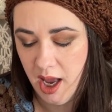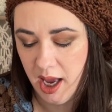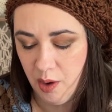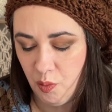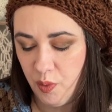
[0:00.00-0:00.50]

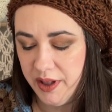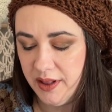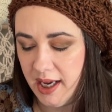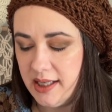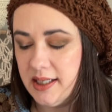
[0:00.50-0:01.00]
And when
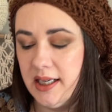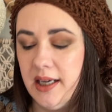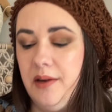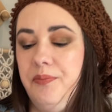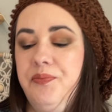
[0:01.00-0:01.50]
they
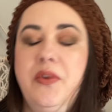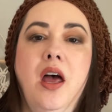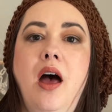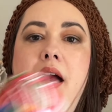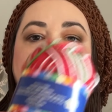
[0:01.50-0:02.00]
did,
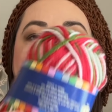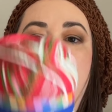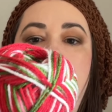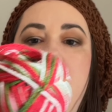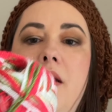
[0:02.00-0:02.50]
I bought